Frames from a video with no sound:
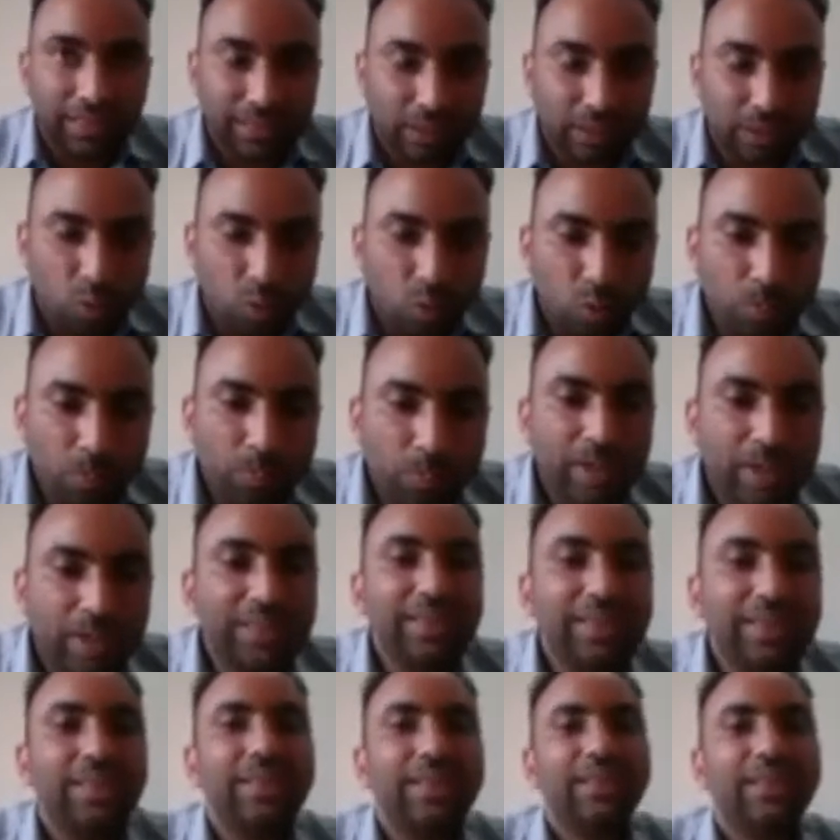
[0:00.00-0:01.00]
open
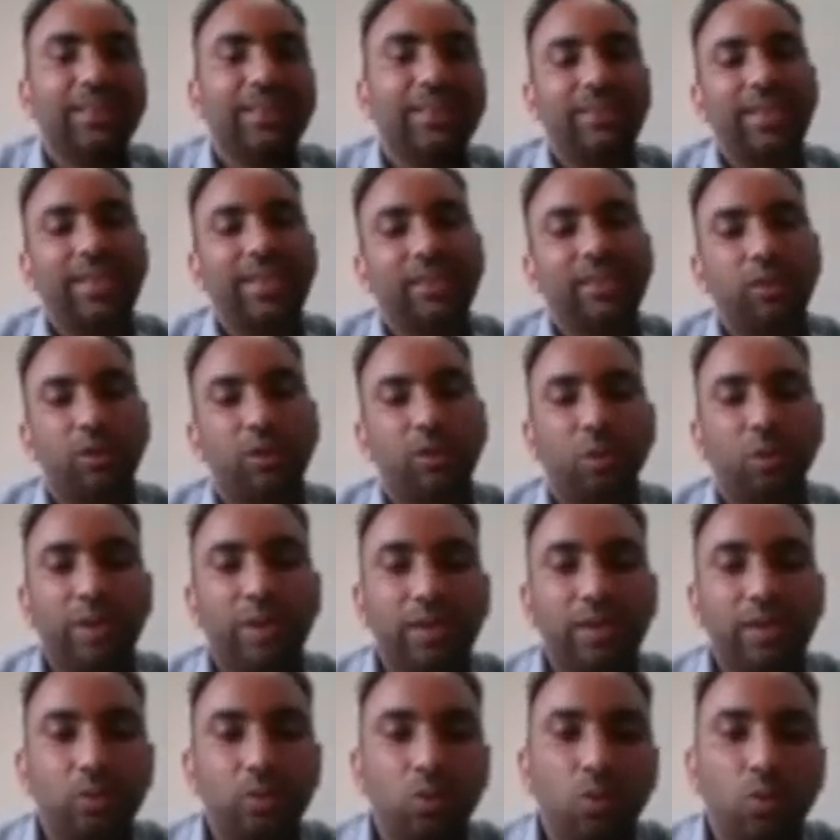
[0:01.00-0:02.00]
that growing
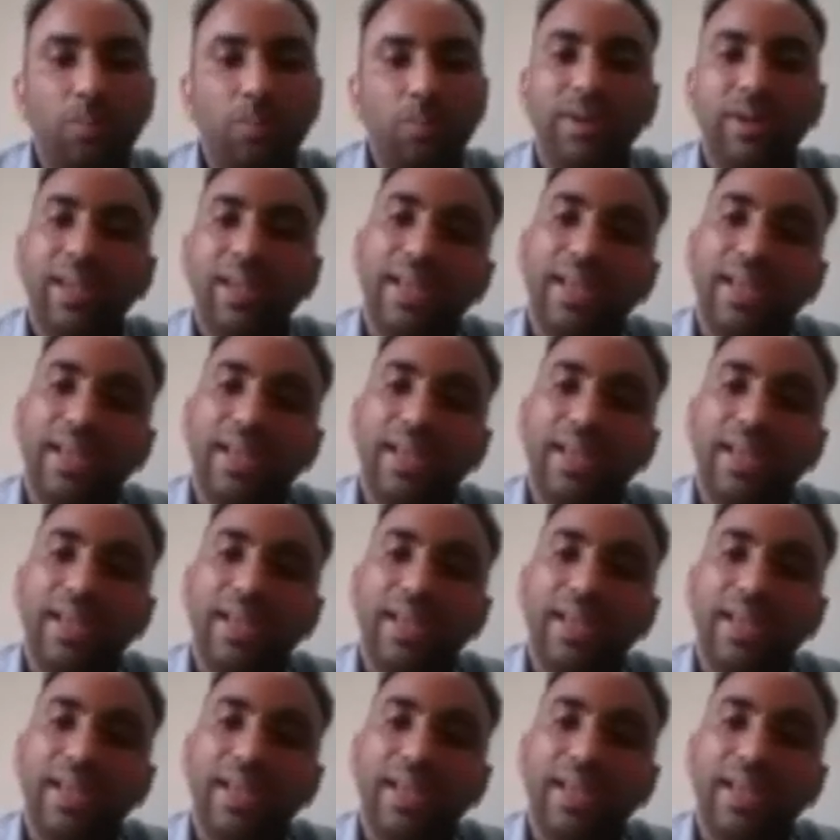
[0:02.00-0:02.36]
room,